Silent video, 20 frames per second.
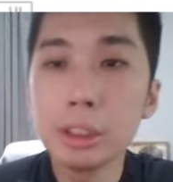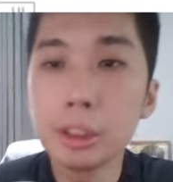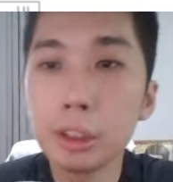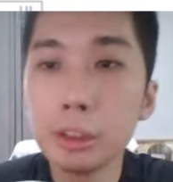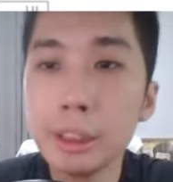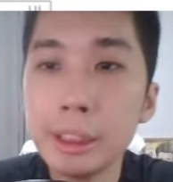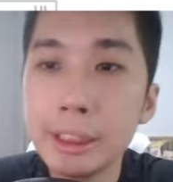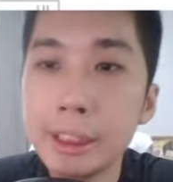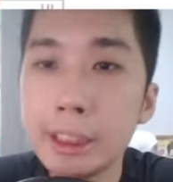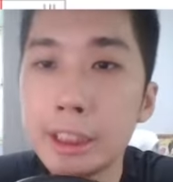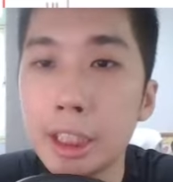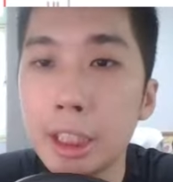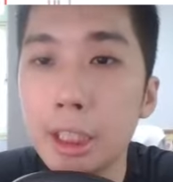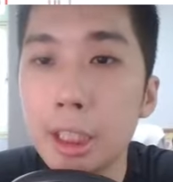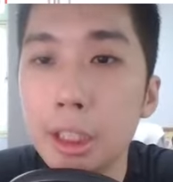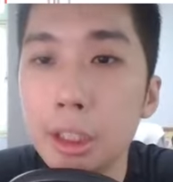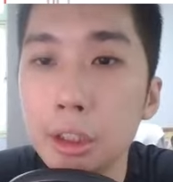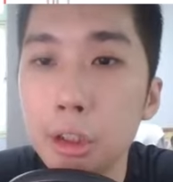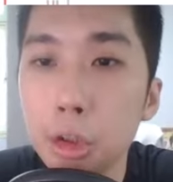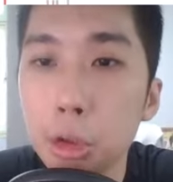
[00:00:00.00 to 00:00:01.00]
So this is
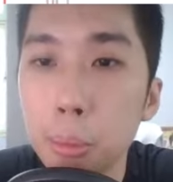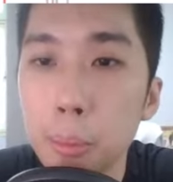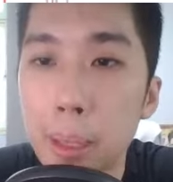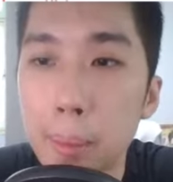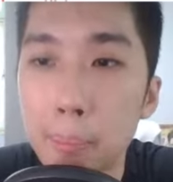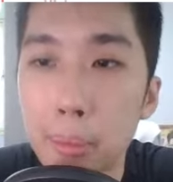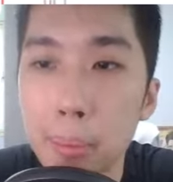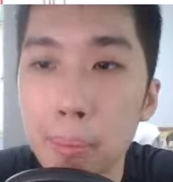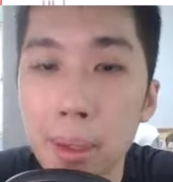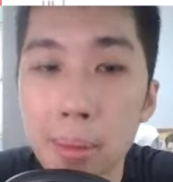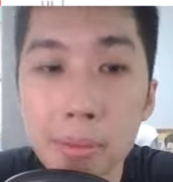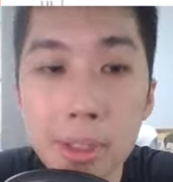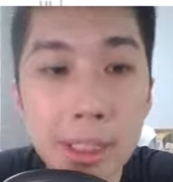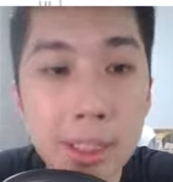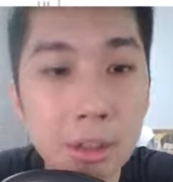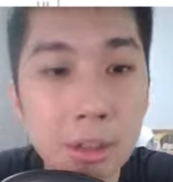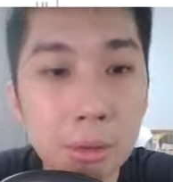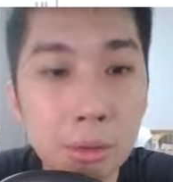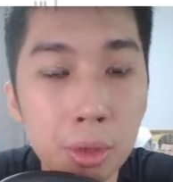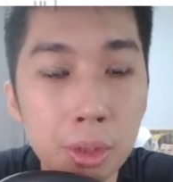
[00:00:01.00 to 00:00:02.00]
a 2-bed premium,
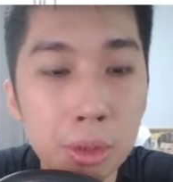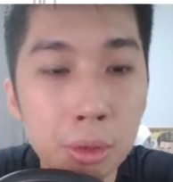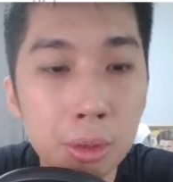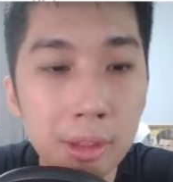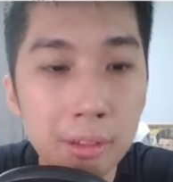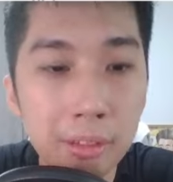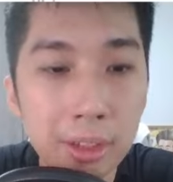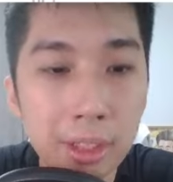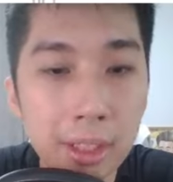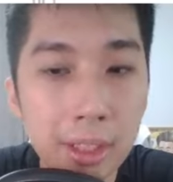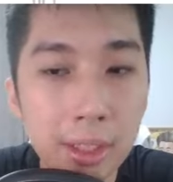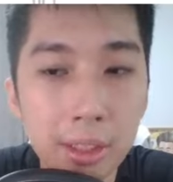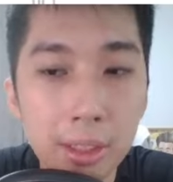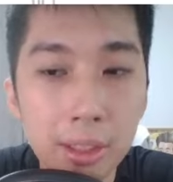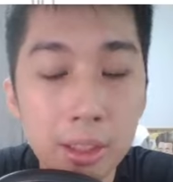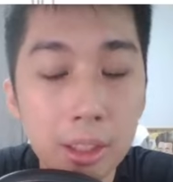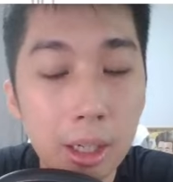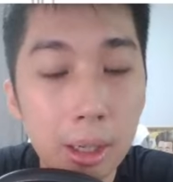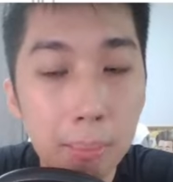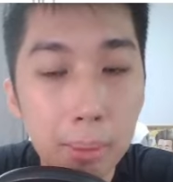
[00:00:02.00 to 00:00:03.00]
624 square feet,
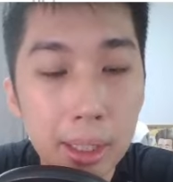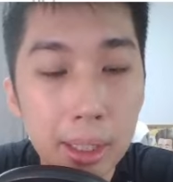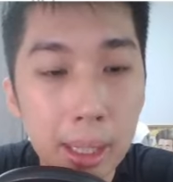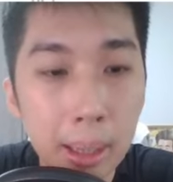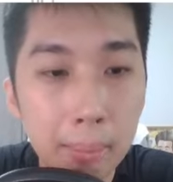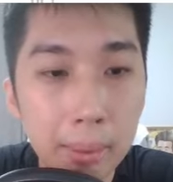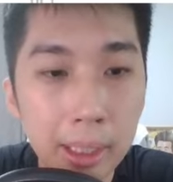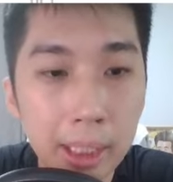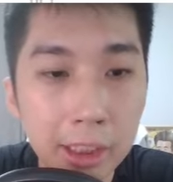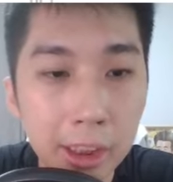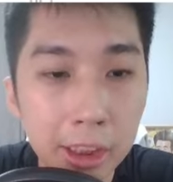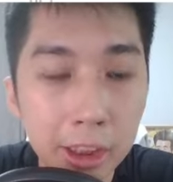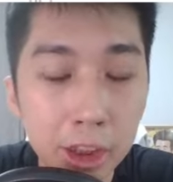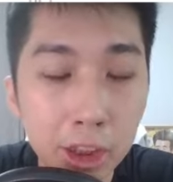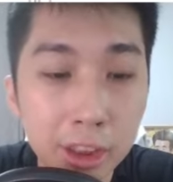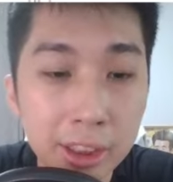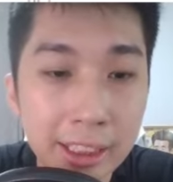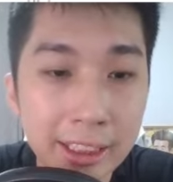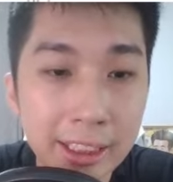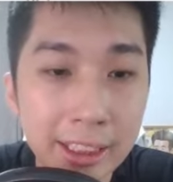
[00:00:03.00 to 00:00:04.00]
pre-harmonization
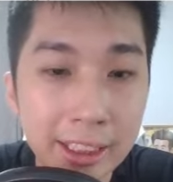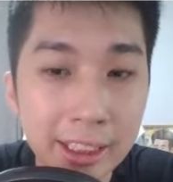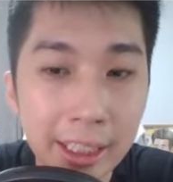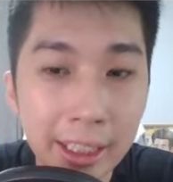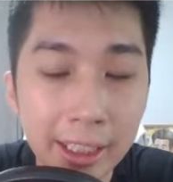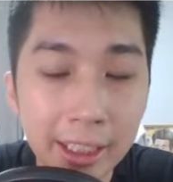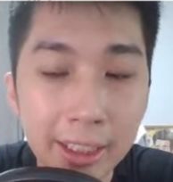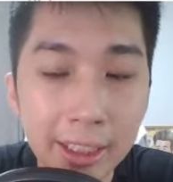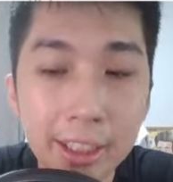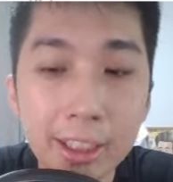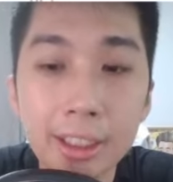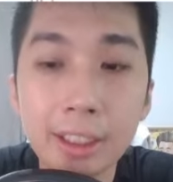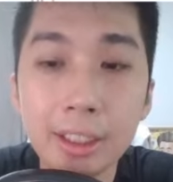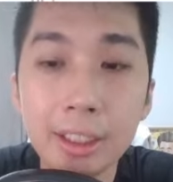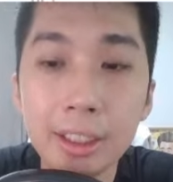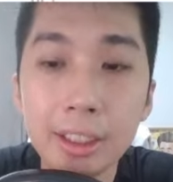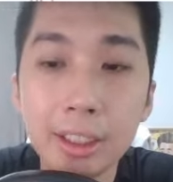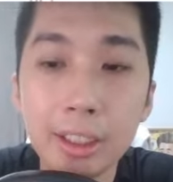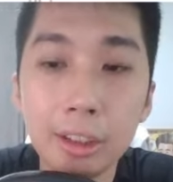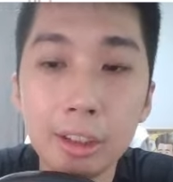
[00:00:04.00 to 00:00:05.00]
689.
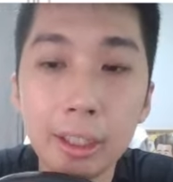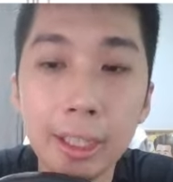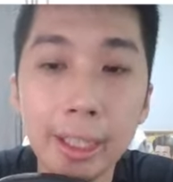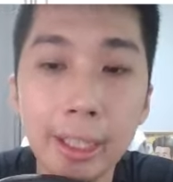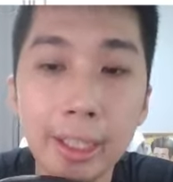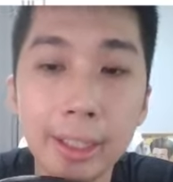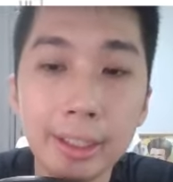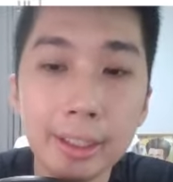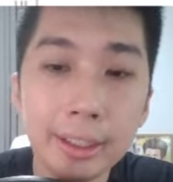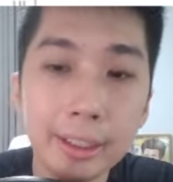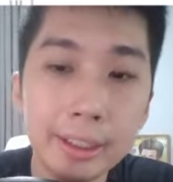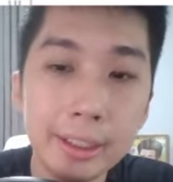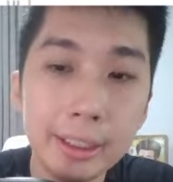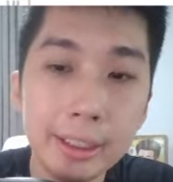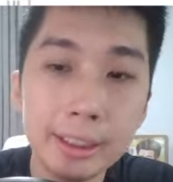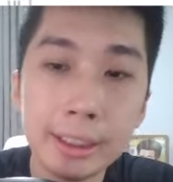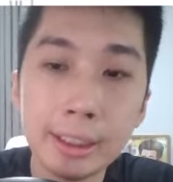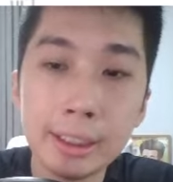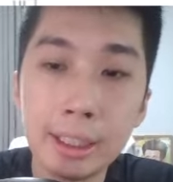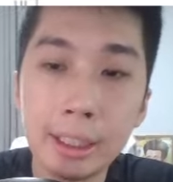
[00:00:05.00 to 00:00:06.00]
Okay,
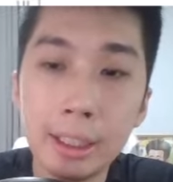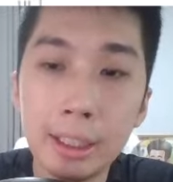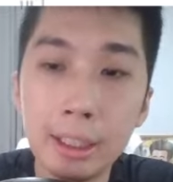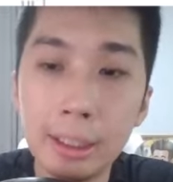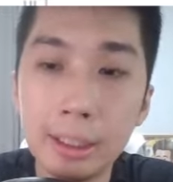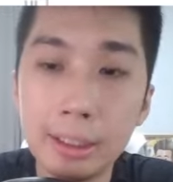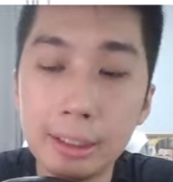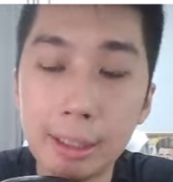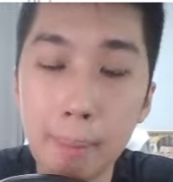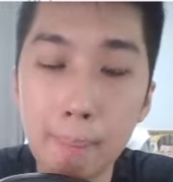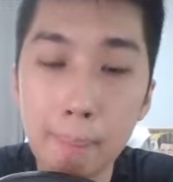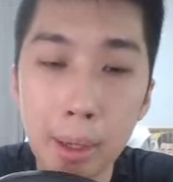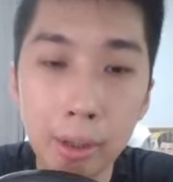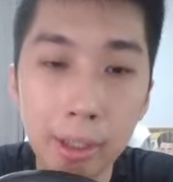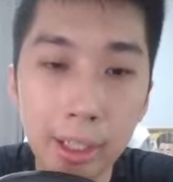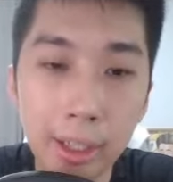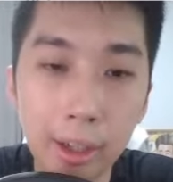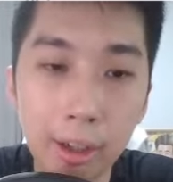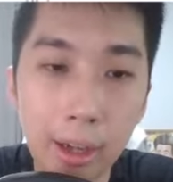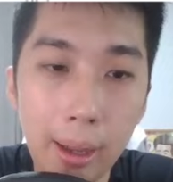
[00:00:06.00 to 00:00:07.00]
this is a dumbbell
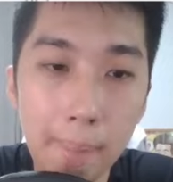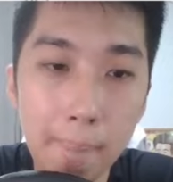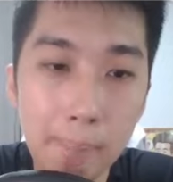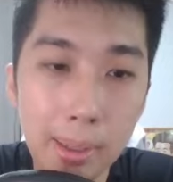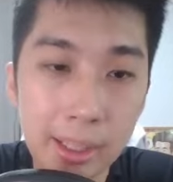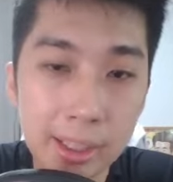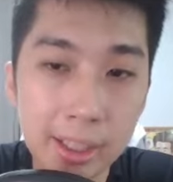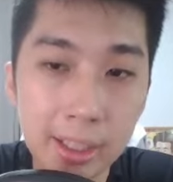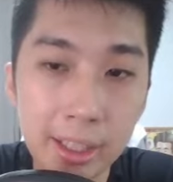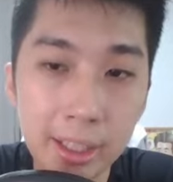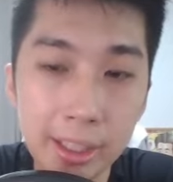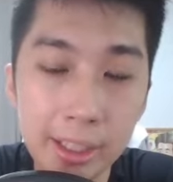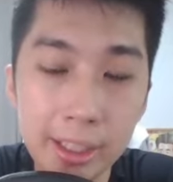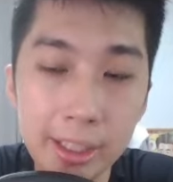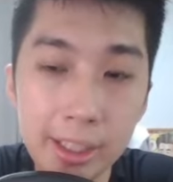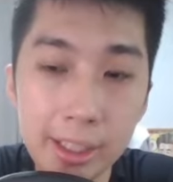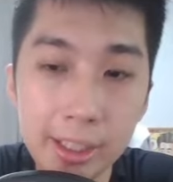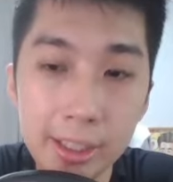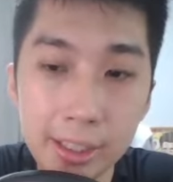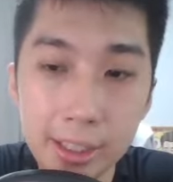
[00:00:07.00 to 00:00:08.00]
layout, and
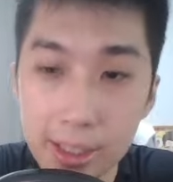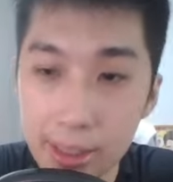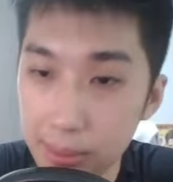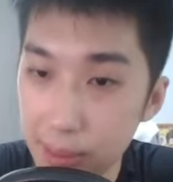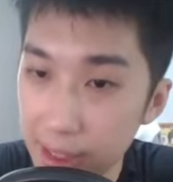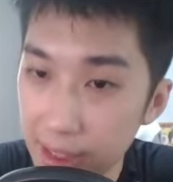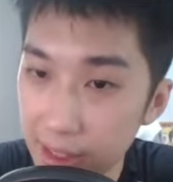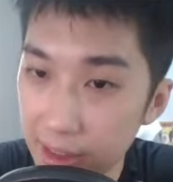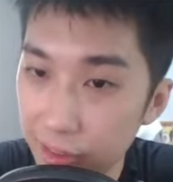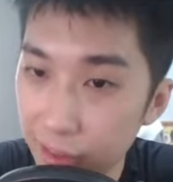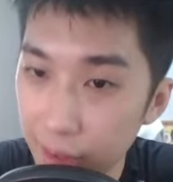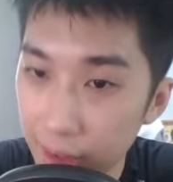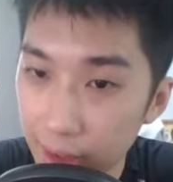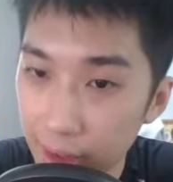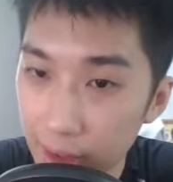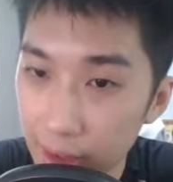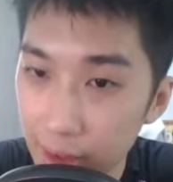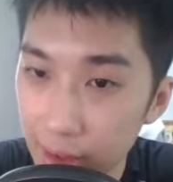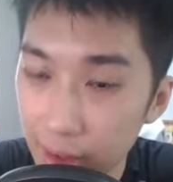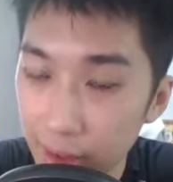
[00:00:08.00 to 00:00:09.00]
personally, this may
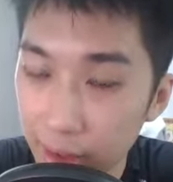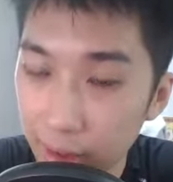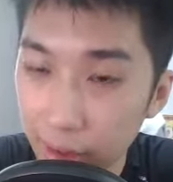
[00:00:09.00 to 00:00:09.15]
differ